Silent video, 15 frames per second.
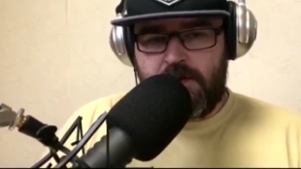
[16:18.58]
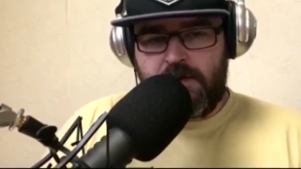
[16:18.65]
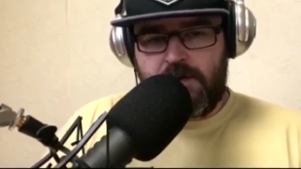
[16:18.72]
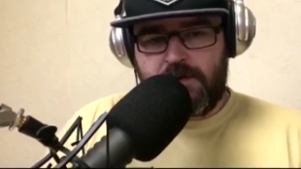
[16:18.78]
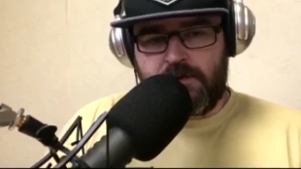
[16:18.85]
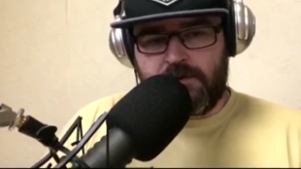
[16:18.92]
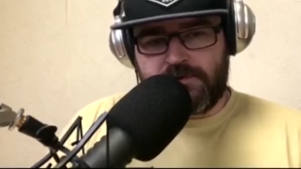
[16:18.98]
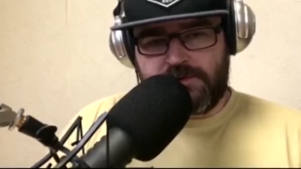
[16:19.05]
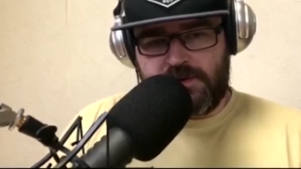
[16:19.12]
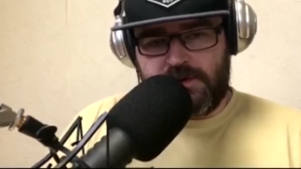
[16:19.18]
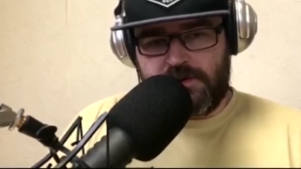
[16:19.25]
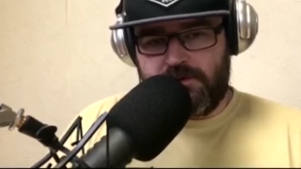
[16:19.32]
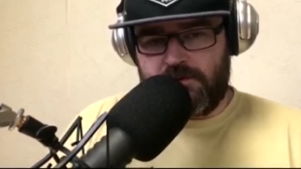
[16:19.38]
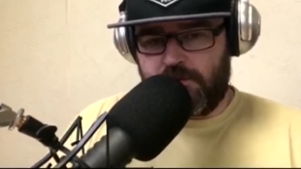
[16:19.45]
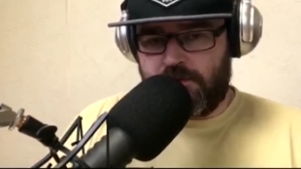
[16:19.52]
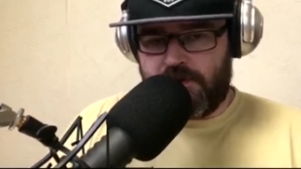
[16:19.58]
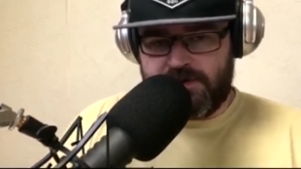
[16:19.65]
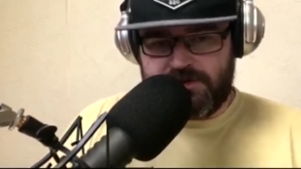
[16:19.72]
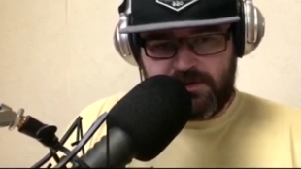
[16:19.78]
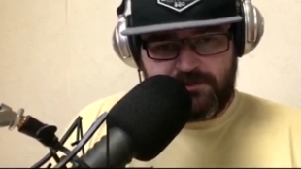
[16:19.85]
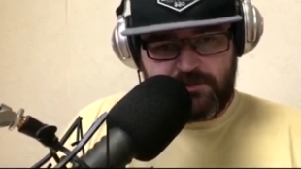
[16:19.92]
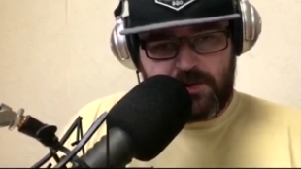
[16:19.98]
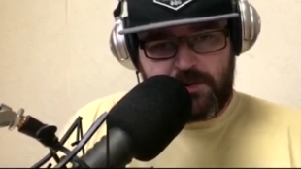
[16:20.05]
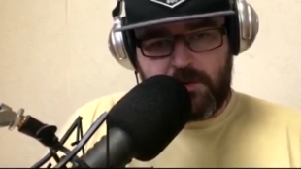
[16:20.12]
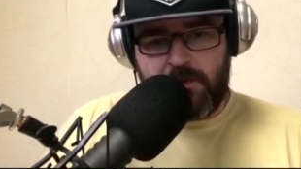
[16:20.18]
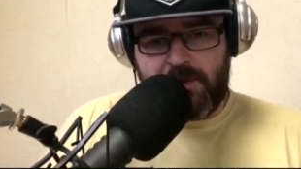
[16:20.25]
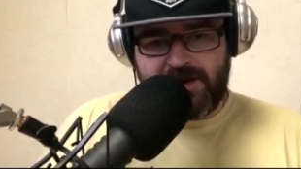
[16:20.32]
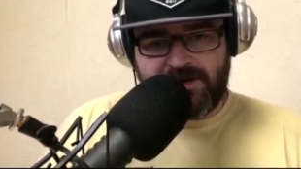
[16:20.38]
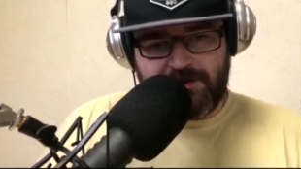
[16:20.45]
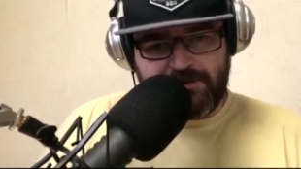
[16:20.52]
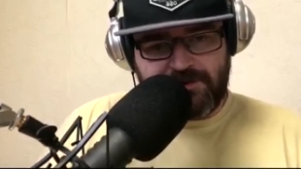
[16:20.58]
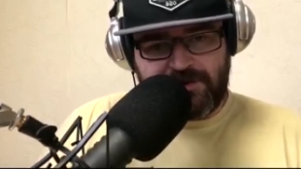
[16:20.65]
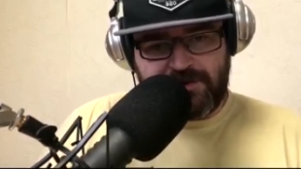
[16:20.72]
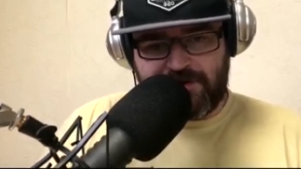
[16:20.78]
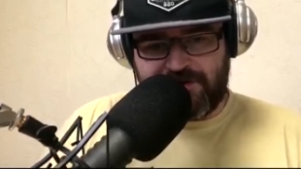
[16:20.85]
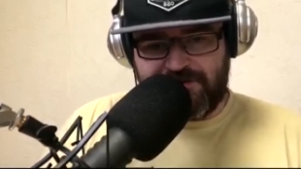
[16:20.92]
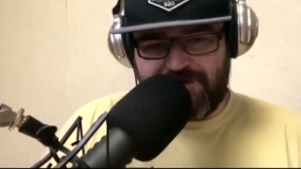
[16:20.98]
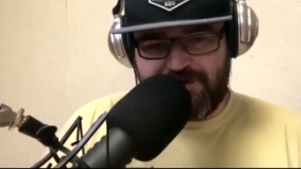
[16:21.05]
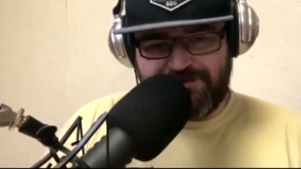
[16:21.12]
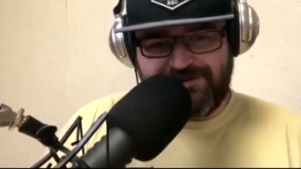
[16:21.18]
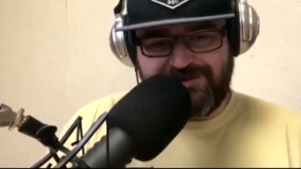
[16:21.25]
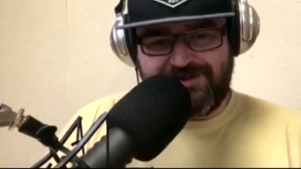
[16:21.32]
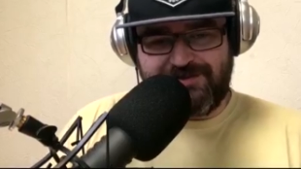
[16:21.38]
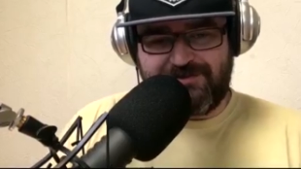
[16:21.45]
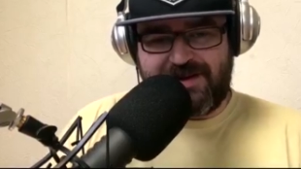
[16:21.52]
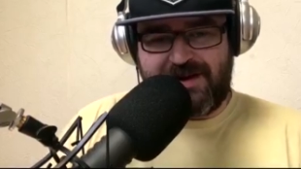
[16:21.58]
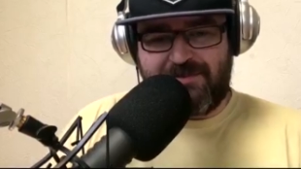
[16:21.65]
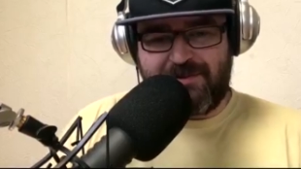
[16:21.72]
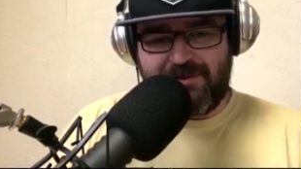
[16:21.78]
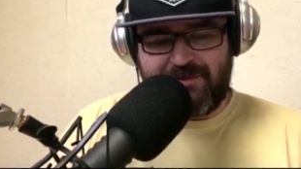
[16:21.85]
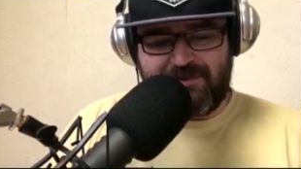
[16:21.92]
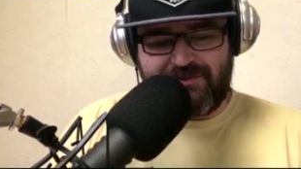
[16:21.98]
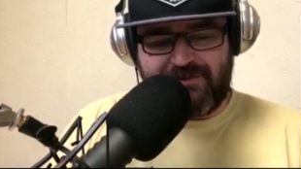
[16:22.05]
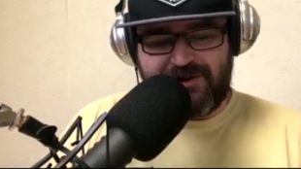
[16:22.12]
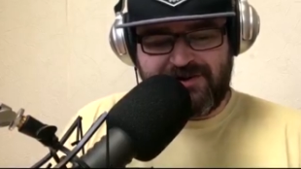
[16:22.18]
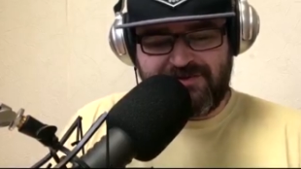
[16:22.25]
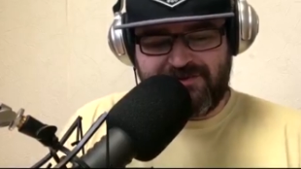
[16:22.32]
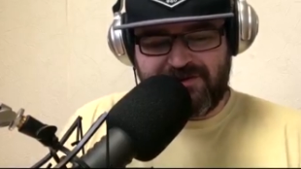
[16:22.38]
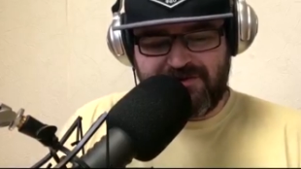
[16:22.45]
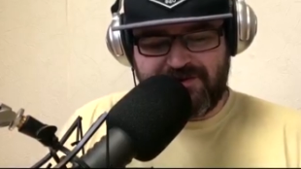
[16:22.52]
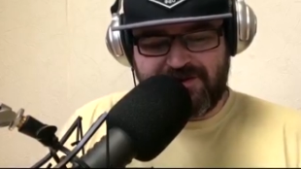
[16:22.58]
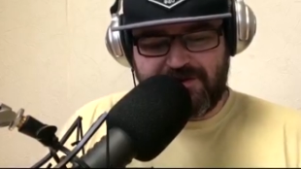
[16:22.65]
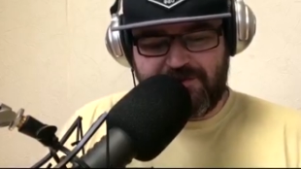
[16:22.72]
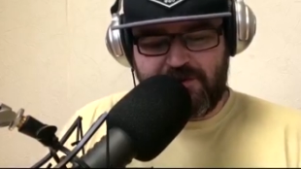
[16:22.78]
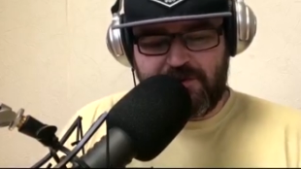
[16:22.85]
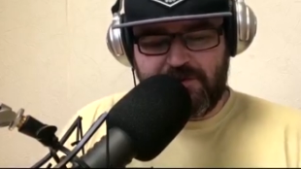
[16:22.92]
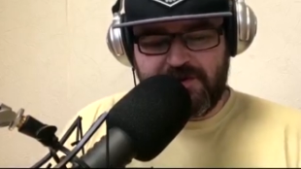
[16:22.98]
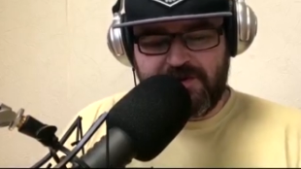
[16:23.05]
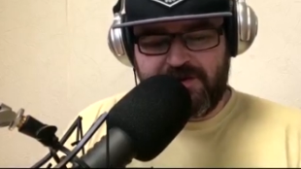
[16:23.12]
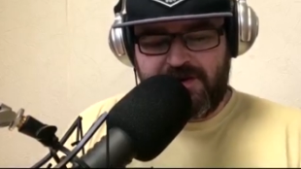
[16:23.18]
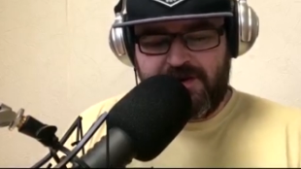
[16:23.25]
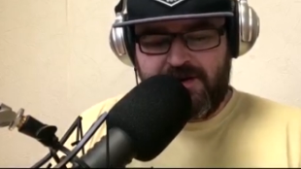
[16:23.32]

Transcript: Do you see Nunes even coming back down to 35? She seems happy up at 45 at the moment.